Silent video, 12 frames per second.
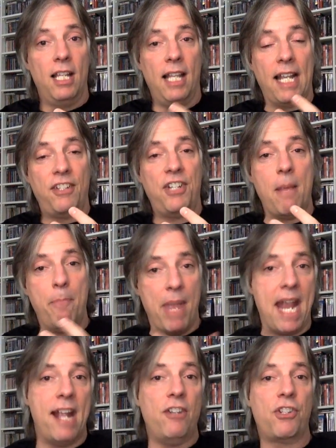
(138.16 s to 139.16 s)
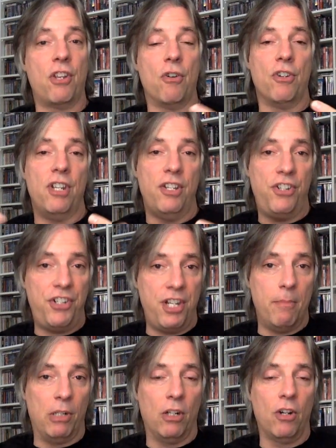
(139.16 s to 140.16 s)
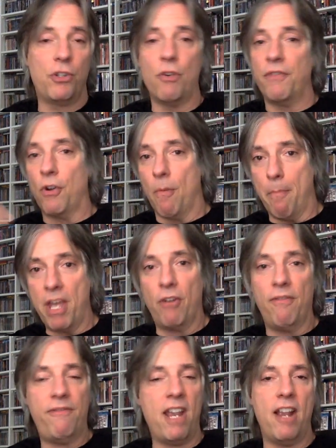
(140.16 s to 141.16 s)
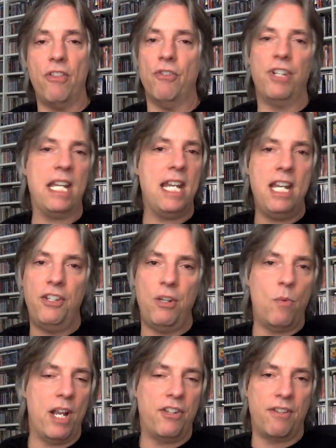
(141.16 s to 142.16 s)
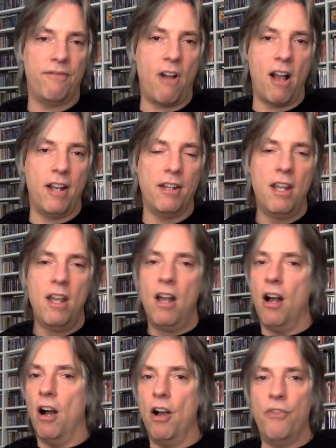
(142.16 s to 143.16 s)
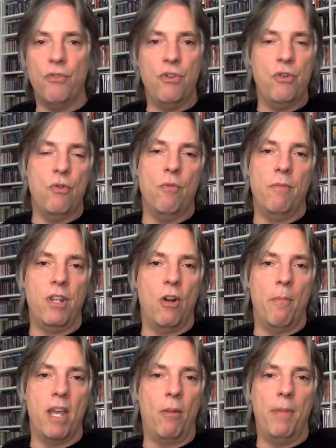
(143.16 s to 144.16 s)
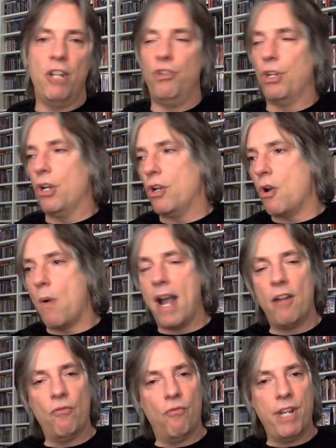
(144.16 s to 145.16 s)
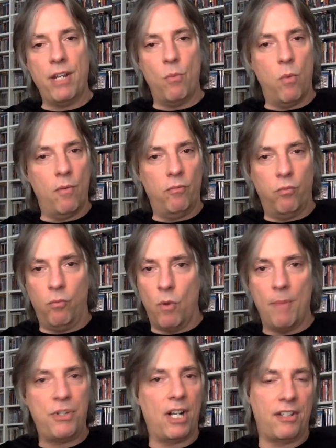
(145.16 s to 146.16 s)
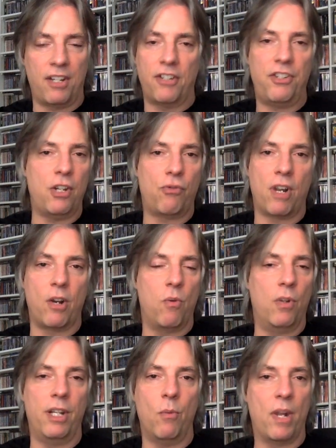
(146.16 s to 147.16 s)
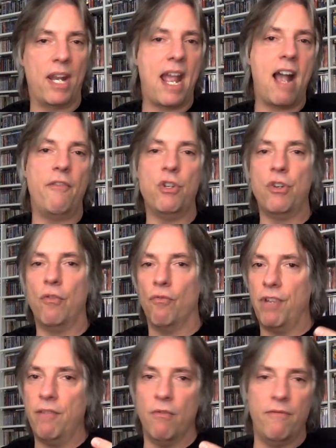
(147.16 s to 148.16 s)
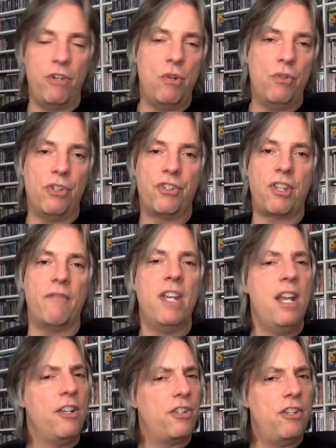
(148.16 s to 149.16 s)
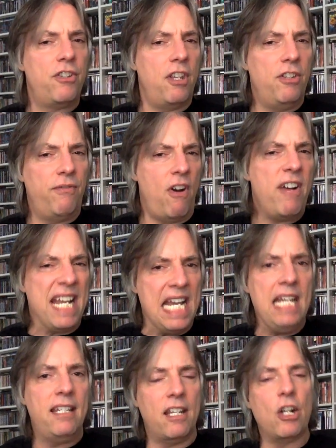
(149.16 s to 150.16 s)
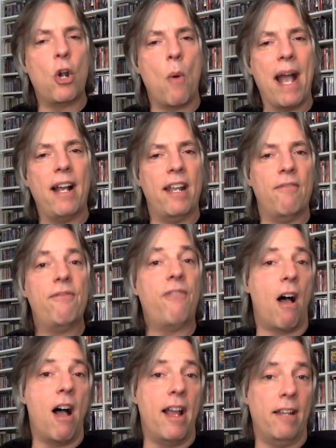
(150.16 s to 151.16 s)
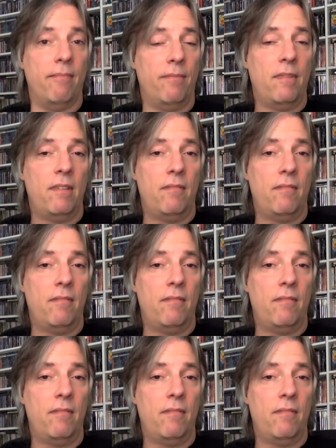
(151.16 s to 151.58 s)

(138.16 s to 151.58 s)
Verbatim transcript: like say bands that are similar. So if you're a metal fan, there's easy ways to find other new you know metal bands. You can go out and read websites like Sea of Tranquility, what have you. You can read reviews and stuff. So it's, it's very easy to go out and find